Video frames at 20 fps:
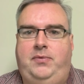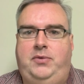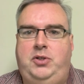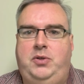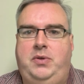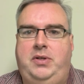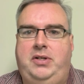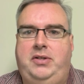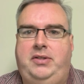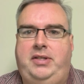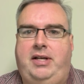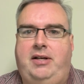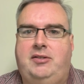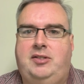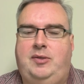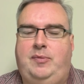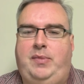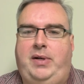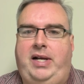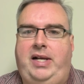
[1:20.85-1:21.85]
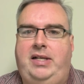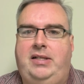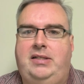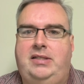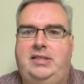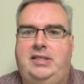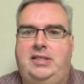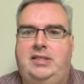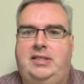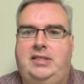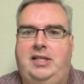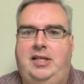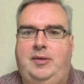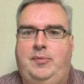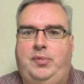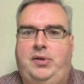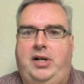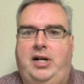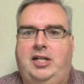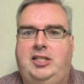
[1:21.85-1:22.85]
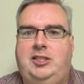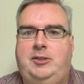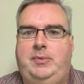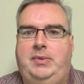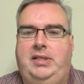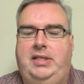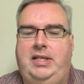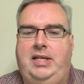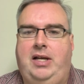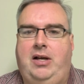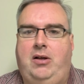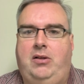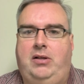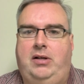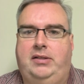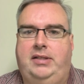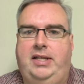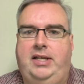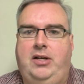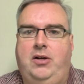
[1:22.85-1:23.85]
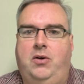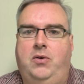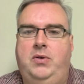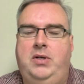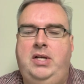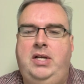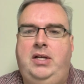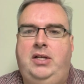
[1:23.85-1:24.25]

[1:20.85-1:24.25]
200,000 miles is approximately how long they go.